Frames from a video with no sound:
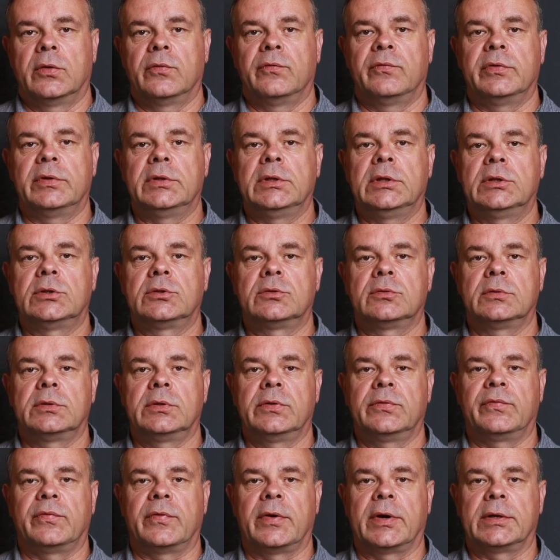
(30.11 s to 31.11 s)
we need to
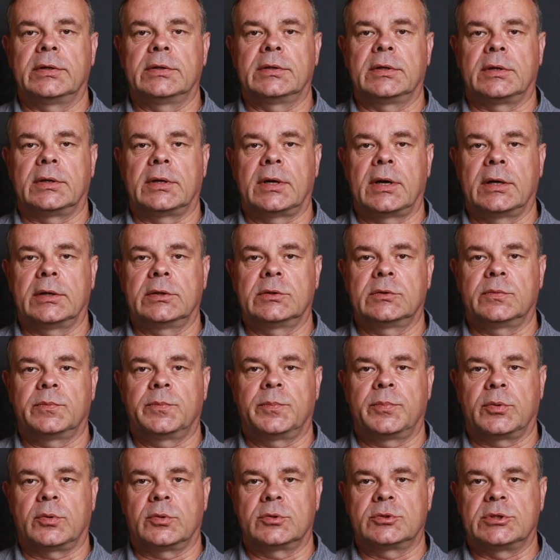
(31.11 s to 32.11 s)
define the right
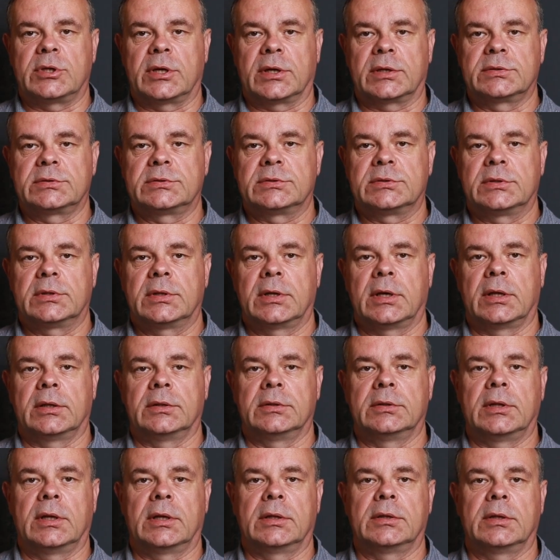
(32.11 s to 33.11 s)
projects
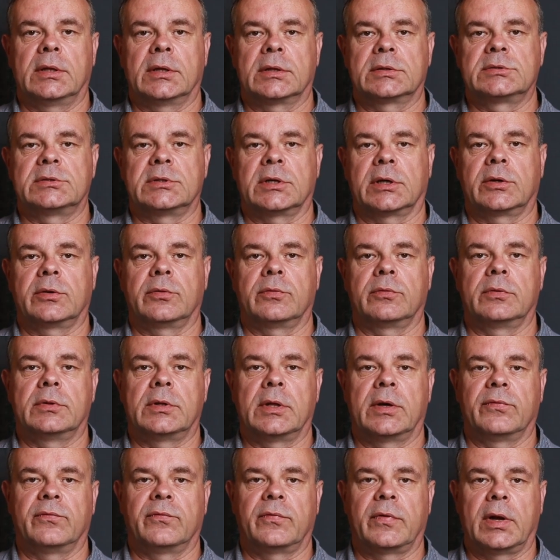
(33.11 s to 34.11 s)
and then execute
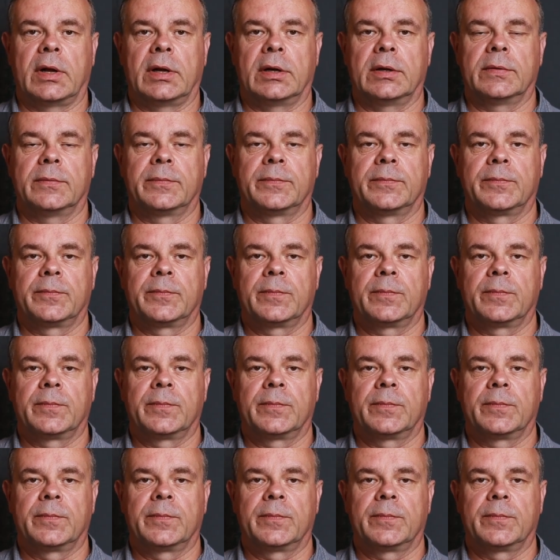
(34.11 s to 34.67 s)
them well.